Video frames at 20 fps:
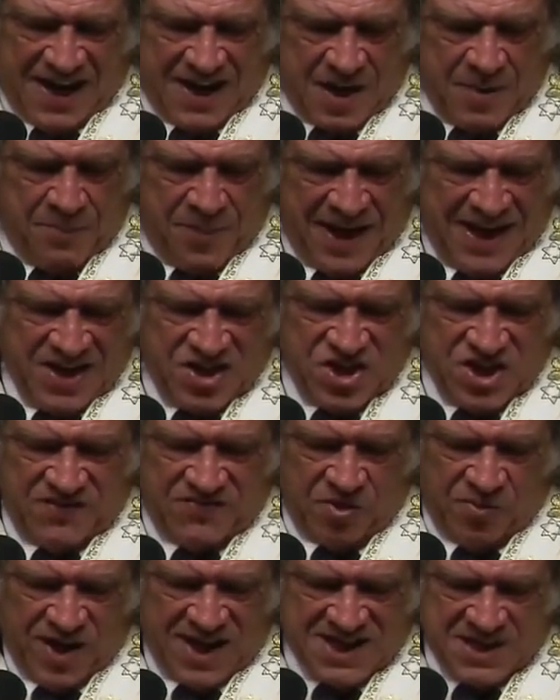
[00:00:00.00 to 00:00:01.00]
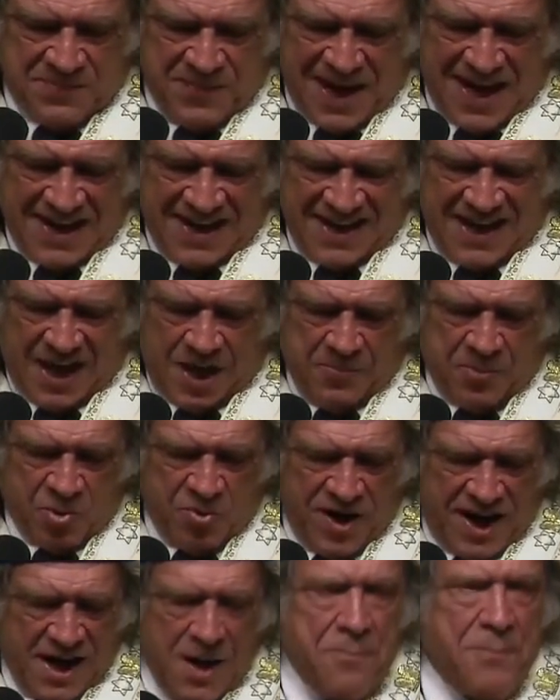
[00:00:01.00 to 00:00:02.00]
occupation of the West Bank and help
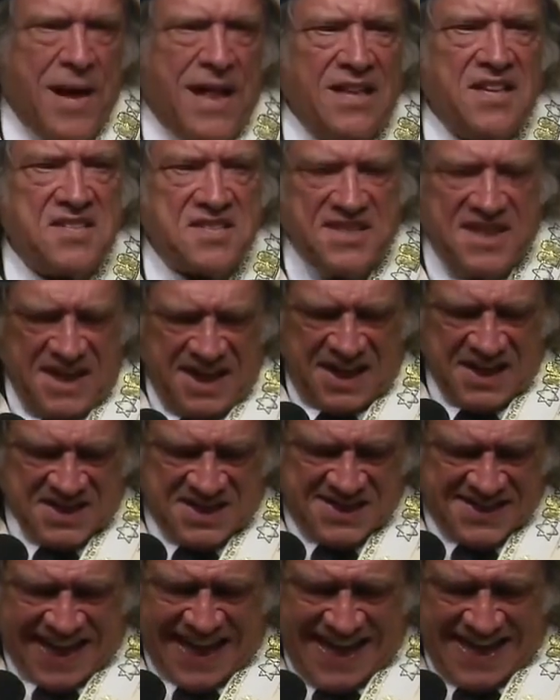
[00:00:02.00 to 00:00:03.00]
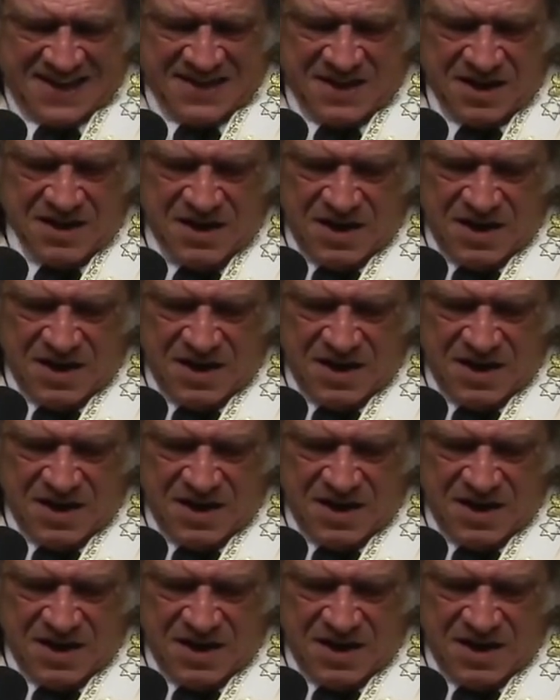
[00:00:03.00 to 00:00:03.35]
create a Palestinian state